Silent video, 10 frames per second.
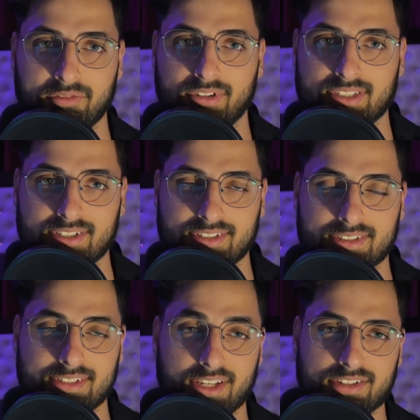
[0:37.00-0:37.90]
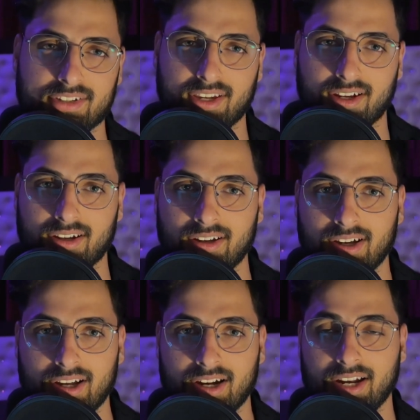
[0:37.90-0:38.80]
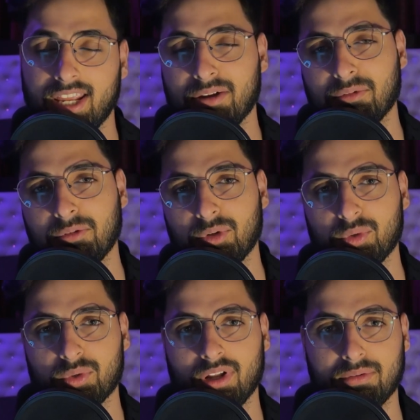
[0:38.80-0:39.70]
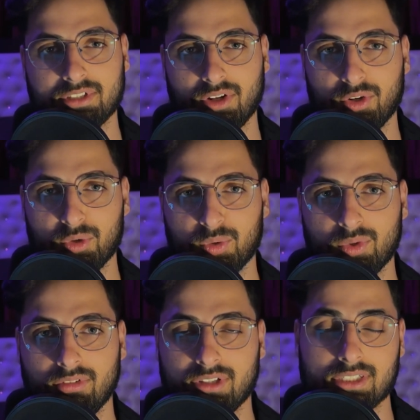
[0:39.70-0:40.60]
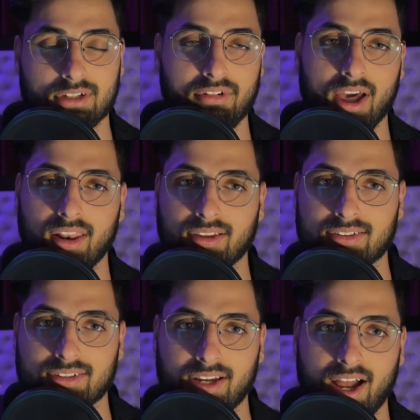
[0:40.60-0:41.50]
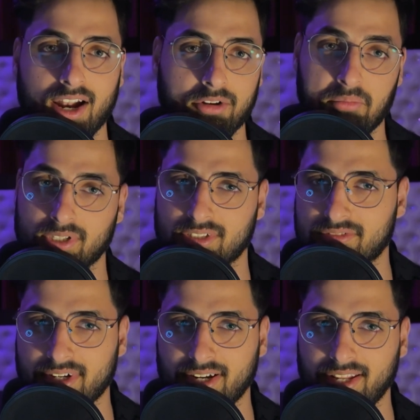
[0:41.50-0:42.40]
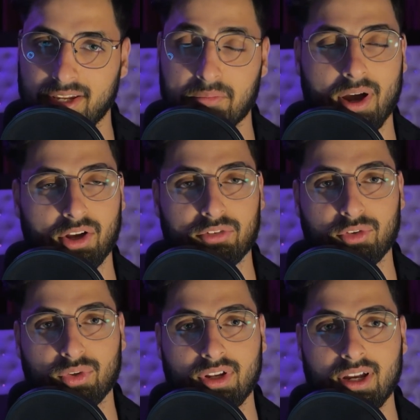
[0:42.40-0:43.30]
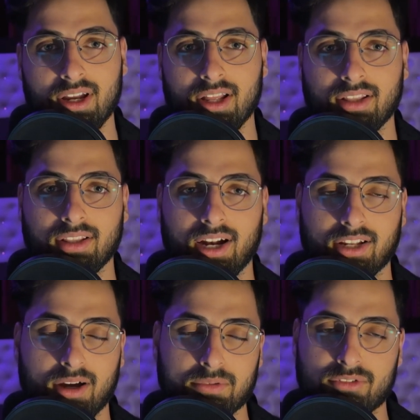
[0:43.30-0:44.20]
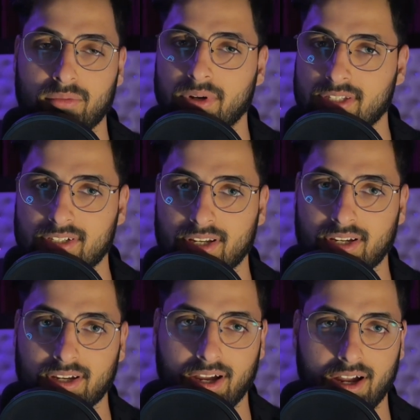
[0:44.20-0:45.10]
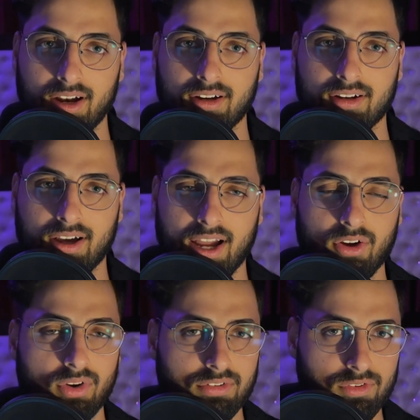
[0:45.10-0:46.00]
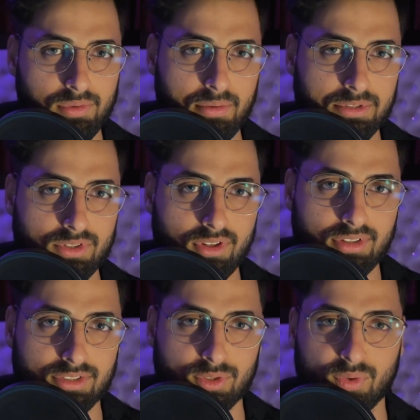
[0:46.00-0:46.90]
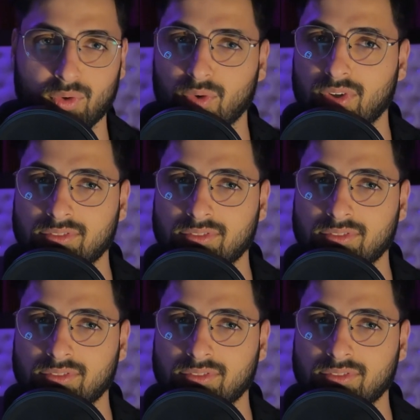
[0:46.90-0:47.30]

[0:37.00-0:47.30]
which is Digitek DWM-002, which is a wireless and budget friendly microphone that comes from Digitek, and I got it from Amazon. So